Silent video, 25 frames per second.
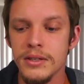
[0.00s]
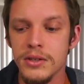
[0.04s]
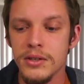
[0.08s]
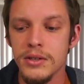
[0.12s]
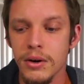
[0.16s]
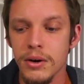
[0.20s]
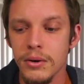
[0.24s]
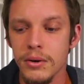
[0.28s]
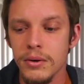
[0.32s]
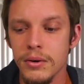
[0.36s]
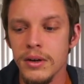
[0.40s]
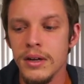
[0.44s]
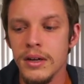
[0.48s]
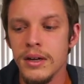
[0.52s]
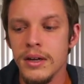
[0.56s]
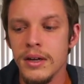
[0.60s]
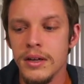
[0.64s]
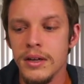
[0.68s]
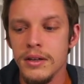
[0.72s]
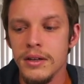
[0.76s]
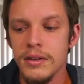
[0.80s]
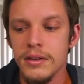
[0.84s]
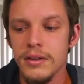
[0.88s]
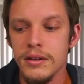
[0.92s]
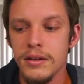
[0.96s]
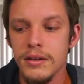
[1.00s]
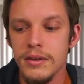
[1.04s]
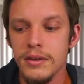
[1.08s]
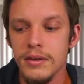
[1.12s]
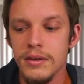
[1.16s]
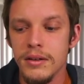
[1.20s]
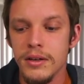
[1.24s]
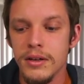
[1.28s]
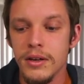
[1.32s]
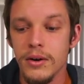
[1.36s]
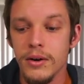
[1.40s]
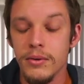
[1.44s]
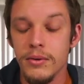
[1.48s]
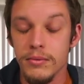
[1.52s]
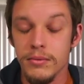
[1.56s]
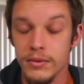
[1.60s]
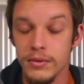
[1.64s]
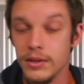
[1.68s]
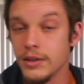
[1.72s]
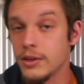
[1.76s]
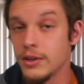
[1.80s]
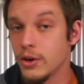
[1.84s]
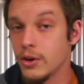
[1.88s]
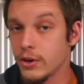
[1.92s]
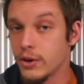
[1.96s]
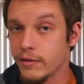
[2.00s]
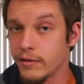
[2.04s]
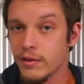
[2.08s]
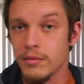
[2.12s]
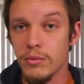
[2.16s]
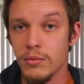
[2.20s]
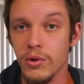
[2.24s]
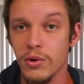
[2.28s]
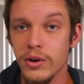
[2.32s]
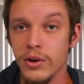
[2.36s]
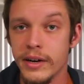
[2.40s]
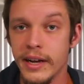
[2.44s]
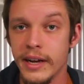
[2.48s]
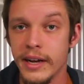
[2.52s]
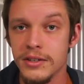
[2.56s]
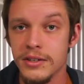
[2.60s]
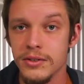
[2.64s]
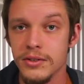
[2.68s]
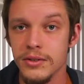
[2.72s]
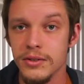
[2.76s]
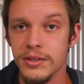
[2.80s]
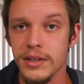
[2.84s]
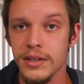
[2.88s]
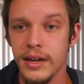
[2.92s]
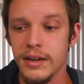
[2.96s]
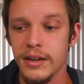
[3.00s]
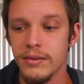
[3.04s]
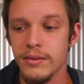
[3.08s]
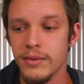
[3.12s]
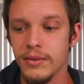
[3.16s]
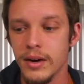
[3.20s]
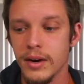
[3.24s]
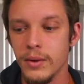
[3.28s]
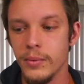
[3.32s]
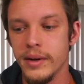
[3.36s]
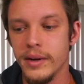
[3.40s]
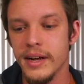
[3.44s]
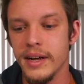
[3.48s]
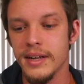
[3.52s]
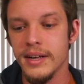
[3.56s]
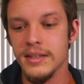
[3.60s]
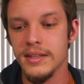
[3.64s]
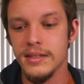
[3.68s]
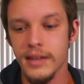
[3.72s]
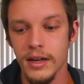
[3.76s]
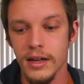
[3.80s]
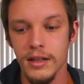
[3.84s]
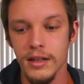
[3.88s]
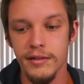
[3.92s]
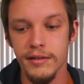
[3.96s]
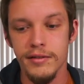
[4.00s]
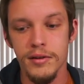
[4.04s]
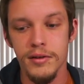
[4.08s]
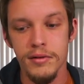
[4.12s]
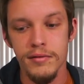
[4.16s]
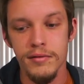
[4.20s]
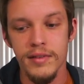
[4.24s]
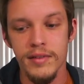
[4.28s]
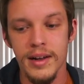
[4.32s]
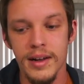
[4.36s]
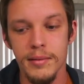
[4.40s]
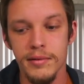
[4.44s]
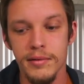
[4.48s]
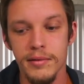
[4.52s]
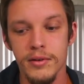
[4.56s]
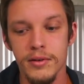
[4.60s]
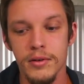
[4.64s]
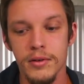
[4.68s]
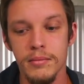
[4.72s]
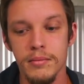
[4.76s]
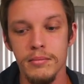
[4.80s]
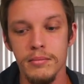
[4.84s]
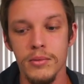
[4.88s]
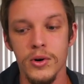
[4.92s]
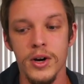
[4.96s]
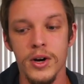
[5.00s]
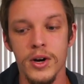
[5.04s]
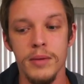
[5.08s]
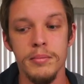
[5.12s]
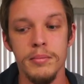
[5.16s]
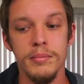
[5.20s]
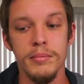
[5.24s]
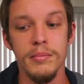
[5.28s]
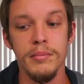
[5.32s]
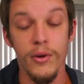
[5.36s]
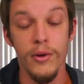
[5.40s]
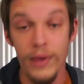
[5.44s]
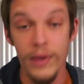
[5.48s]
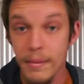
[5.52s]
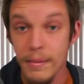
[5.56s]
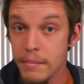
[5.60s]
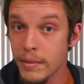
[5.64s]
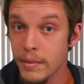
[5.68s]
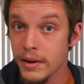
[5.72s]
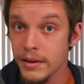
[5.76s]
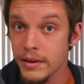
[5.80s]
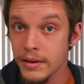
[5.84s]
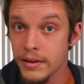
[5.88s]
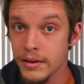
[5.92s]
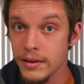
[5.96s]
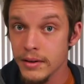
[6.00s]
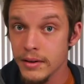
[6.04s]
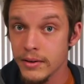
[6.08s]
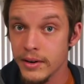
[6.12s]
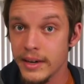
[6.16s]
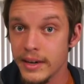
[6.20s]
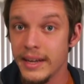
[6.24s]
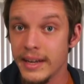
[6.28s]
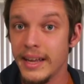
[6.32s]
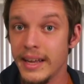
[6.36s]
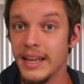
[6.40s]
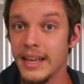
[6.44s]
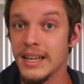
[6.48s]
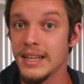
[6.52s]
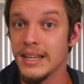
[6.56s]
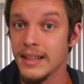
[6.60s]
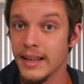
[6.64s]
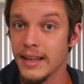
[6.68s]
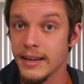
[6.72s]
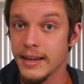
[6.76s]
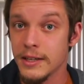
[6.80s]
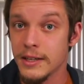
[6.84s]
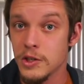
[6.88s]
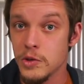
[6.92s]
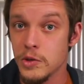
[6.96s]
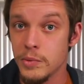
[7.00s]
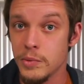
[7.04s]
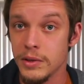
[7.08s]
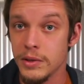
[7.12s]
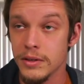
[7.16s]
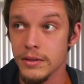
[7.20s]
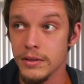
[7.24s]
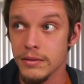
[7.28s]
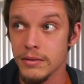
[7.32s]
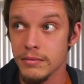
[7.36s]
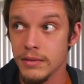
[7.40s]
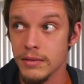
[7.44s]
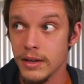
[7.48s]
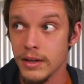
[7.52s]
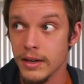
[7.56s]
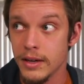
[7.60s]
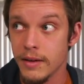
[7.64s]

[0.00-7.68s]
So you know, the going from orchestral side, right? We got xylophone, vibraphone, marimba, right, and glockenspiel.